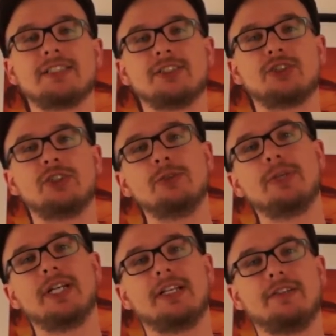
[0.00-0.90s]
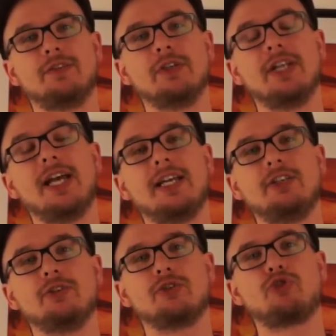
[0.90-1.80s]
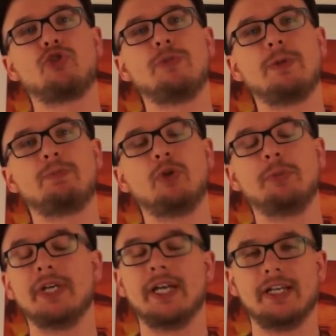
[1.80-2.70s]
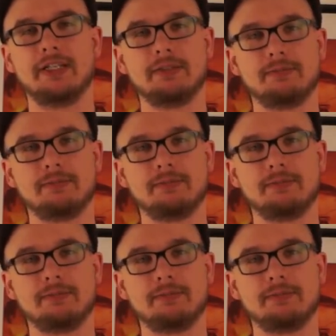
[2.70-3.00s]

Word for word: is stupid, and if you like it, you're stupid poopy head.